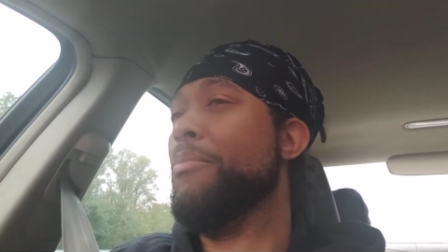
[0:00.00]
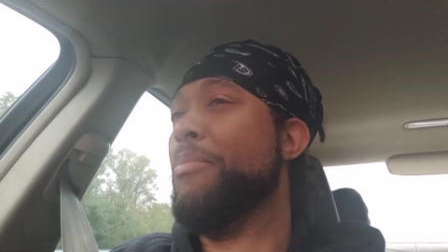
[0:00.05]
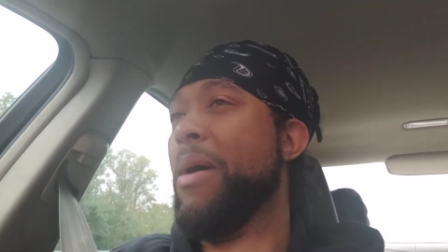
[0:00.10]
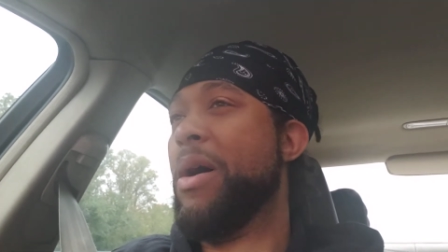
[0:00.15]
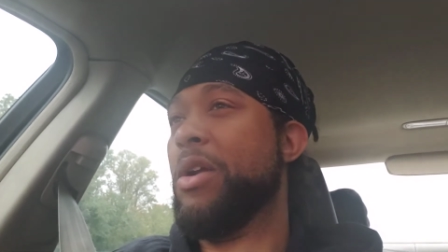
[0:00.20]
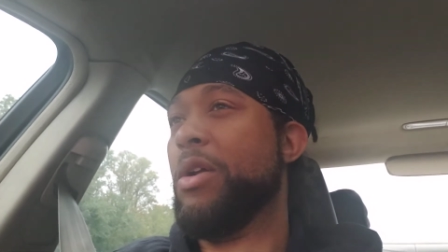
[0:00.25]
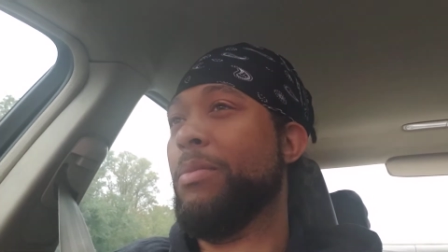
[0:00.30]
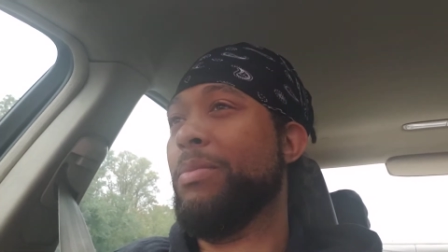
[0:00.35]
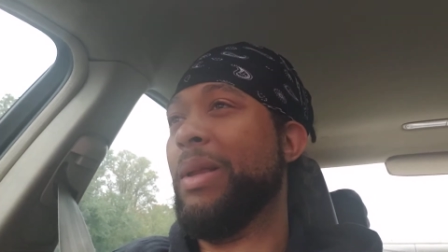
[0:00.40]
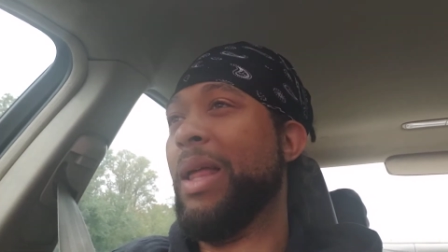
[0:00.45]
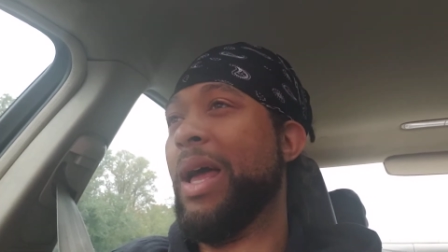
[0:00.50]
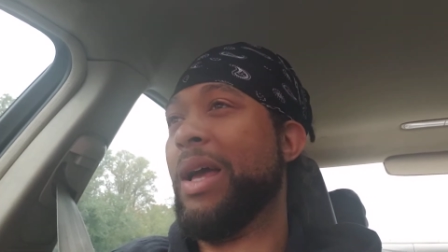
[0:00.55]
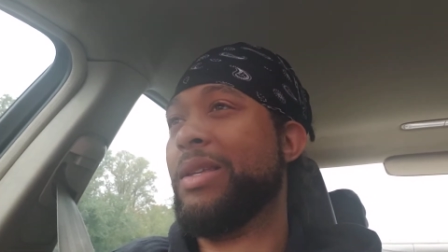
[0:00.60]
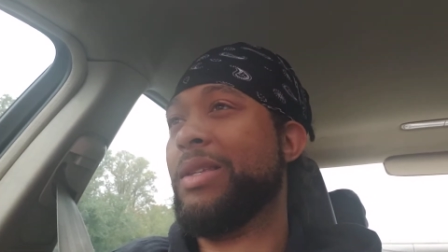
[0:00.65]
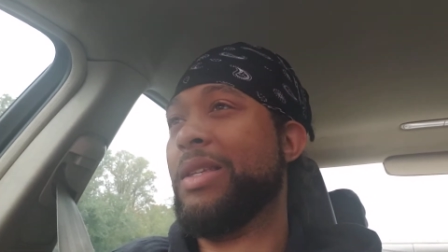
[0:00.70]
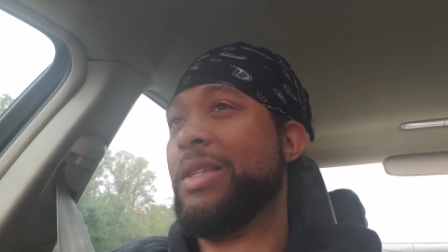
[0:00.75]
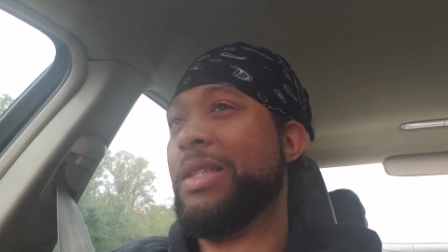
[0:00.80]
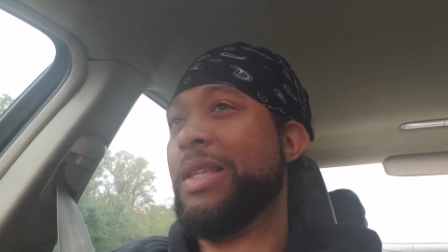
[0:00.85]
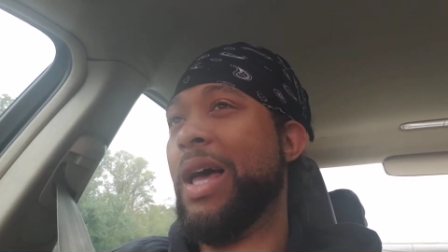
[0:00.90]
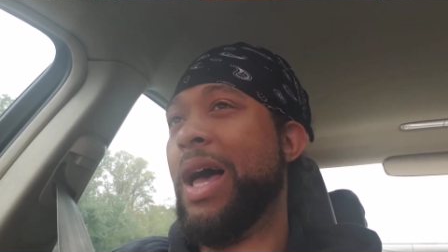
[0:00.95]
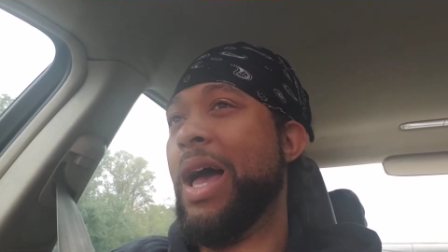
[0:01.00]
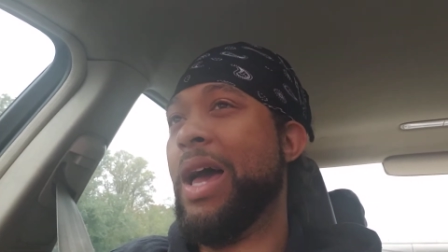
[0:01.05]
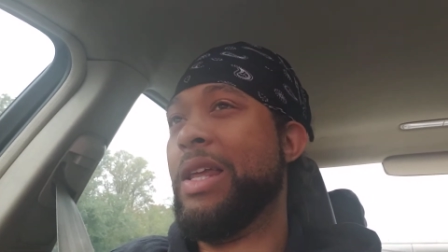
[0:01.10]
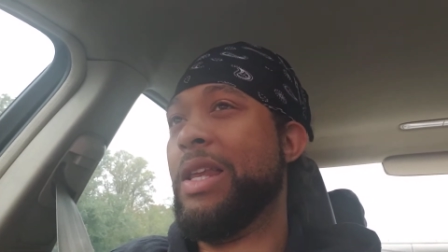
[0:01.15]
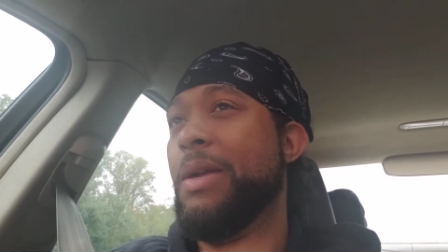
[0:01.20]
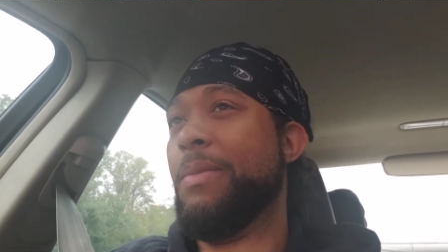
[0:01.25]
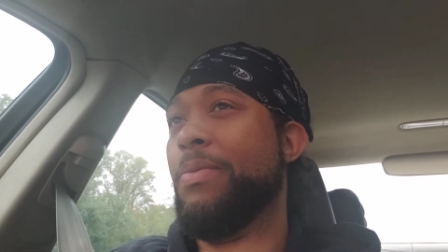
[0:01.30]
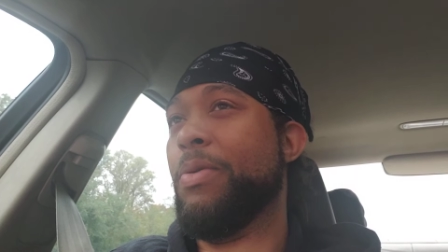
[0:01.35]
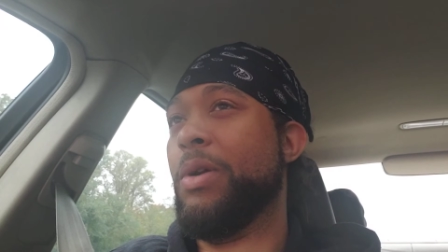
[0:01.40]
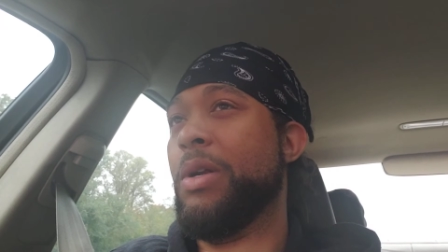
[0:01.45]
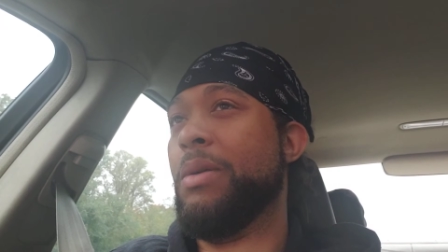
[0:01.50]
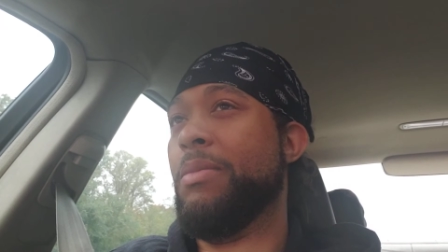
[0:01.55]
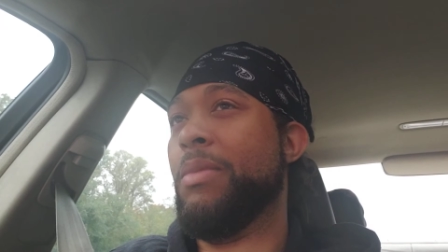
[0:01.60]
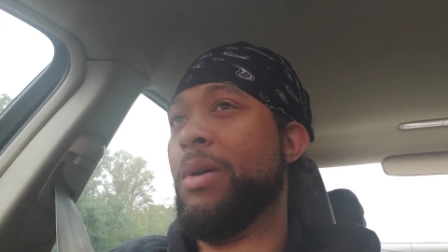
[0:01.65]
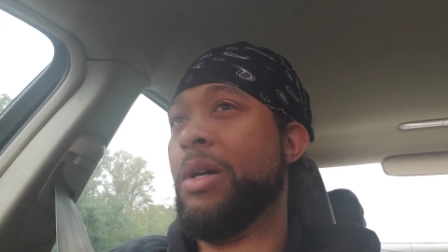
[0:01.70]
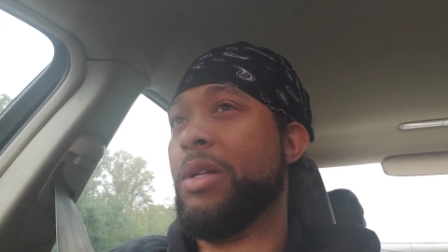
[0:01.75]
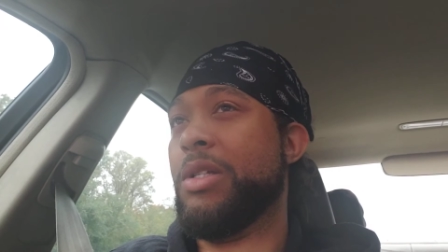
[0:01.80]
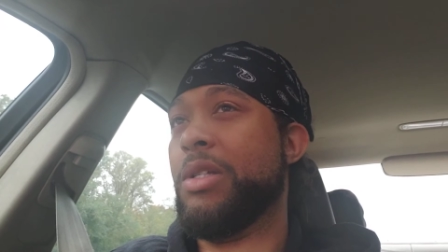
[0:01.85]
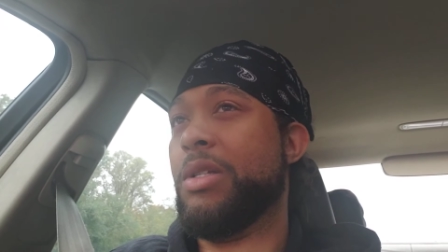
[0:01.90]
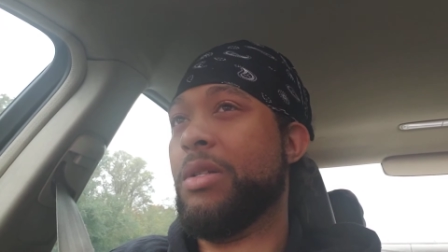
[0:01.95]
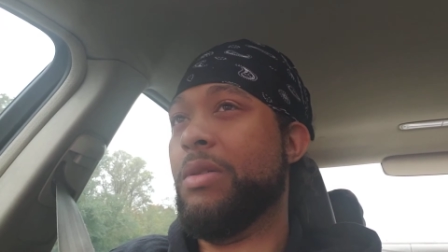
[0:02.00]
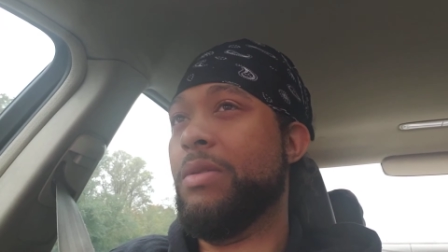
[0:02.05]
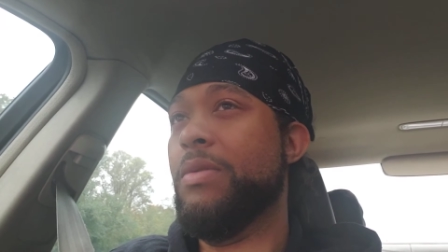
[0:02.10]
better black society, pretty much,